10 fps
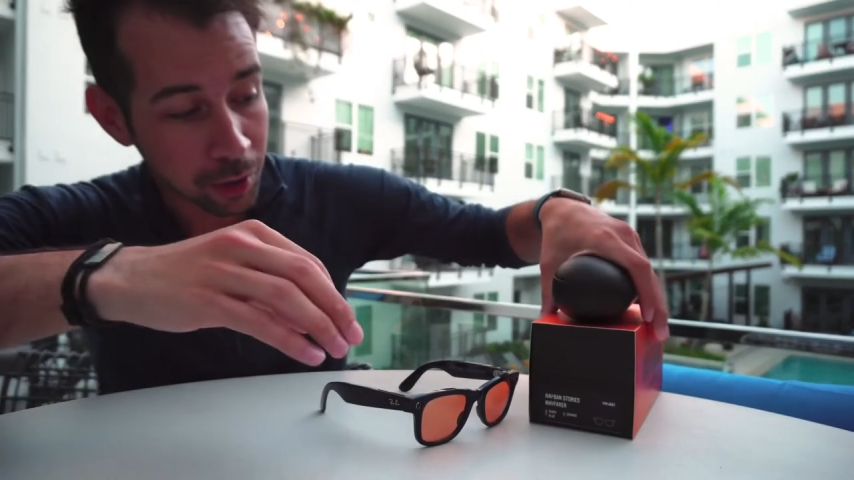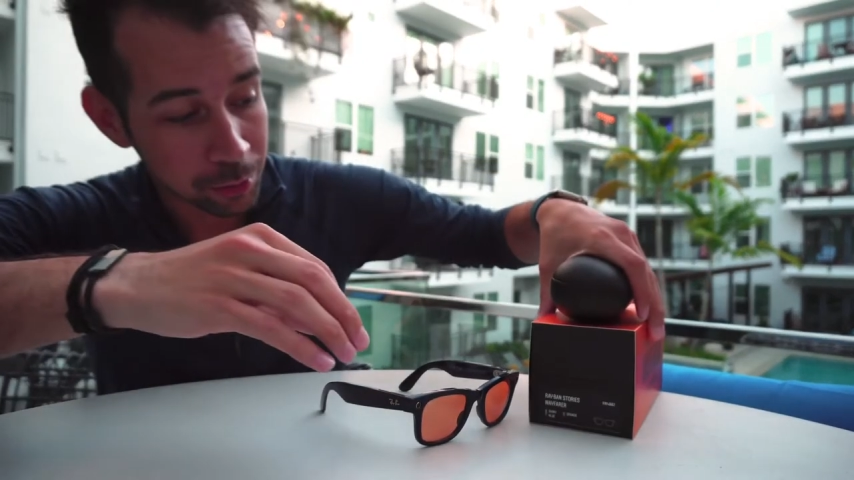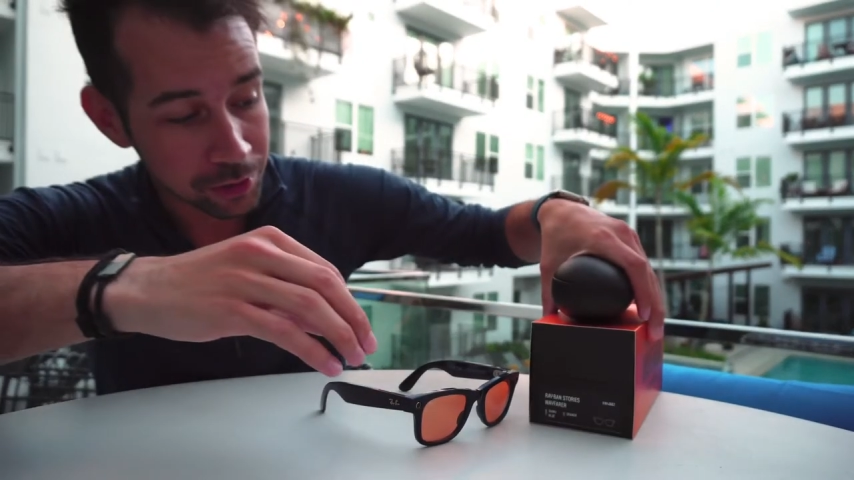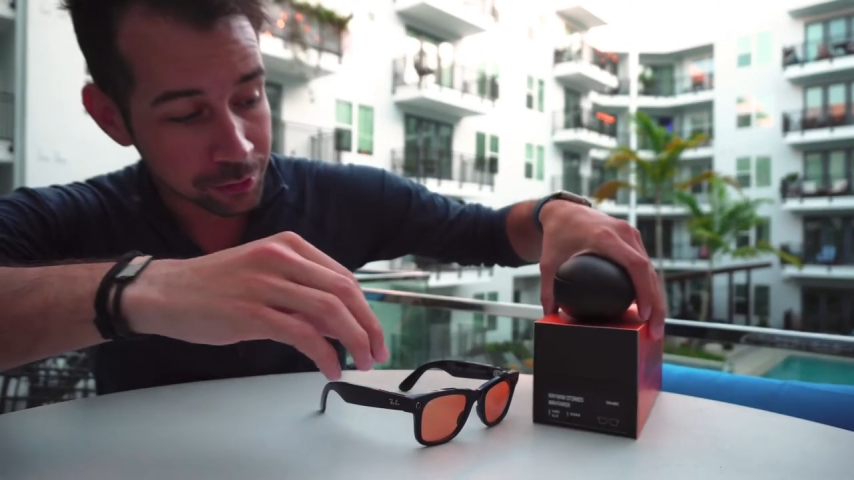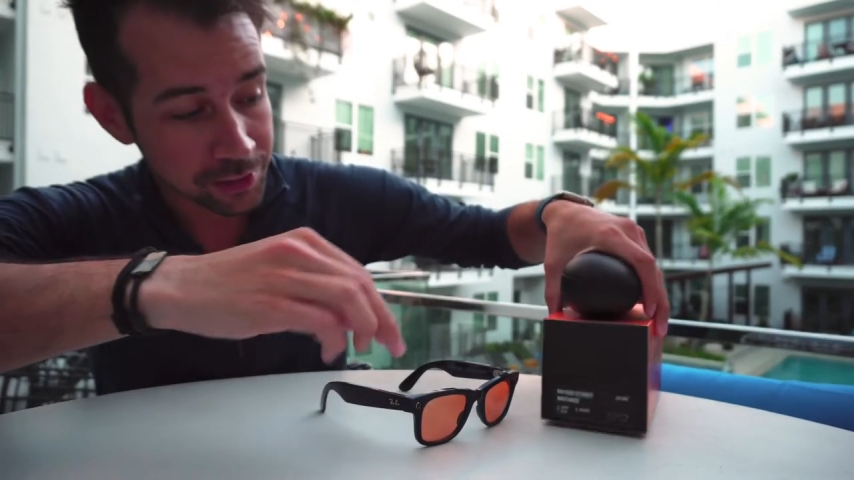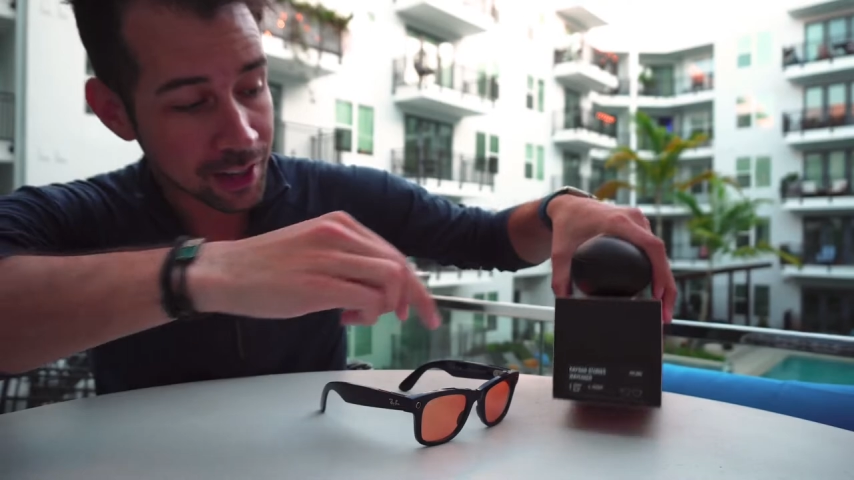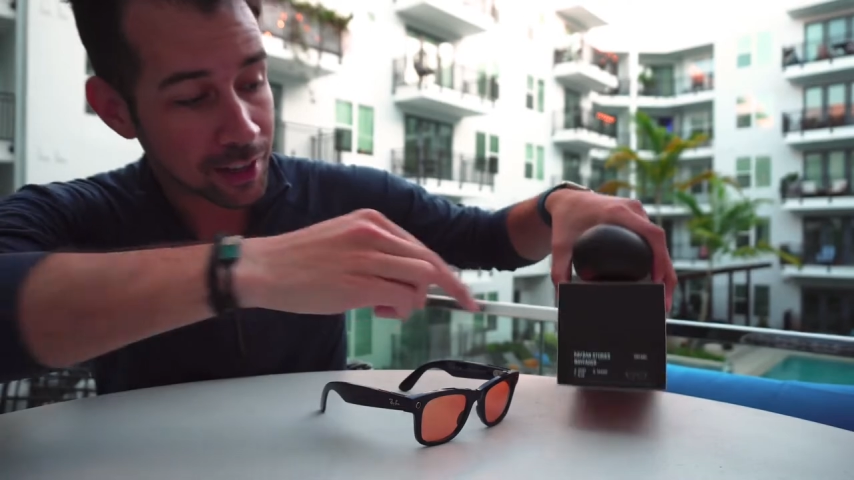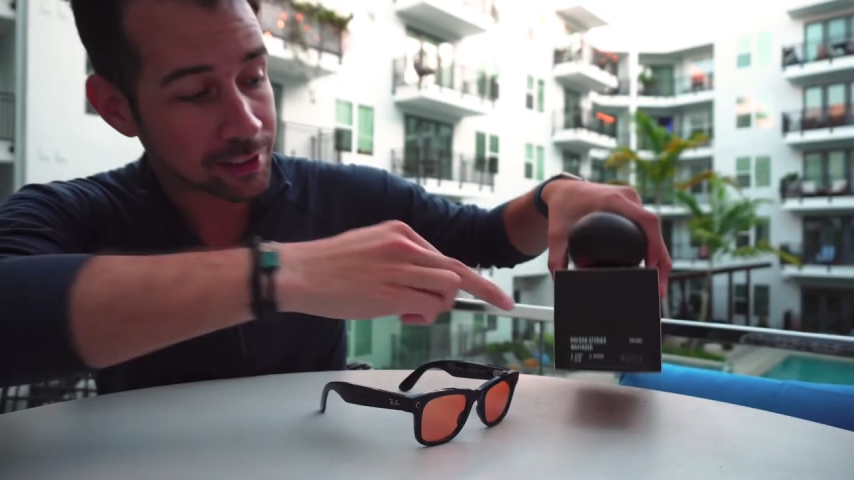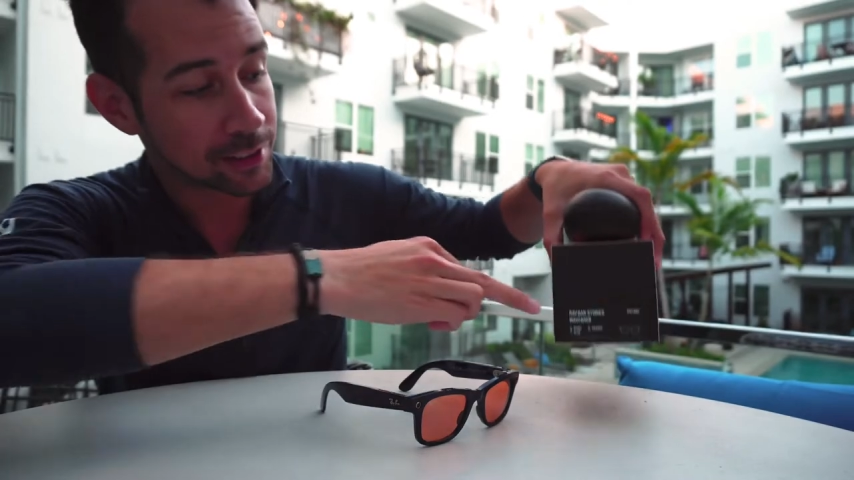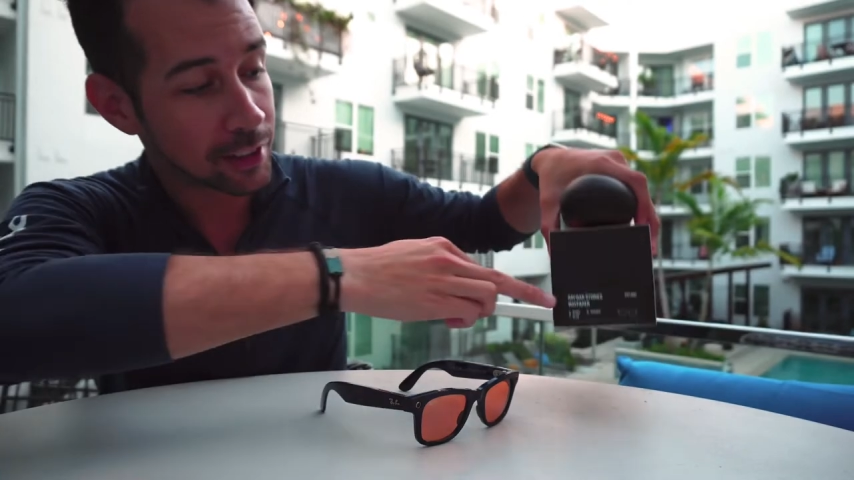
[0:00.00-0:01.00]
couple of different
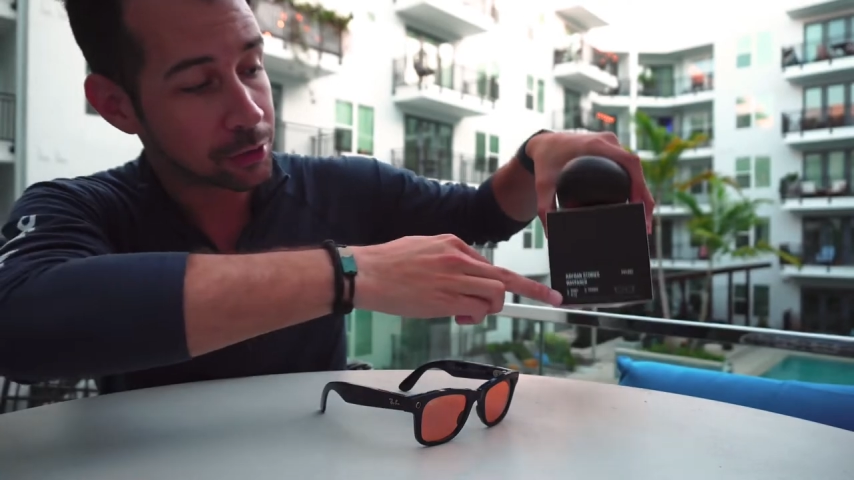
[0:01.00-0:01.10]
sizes and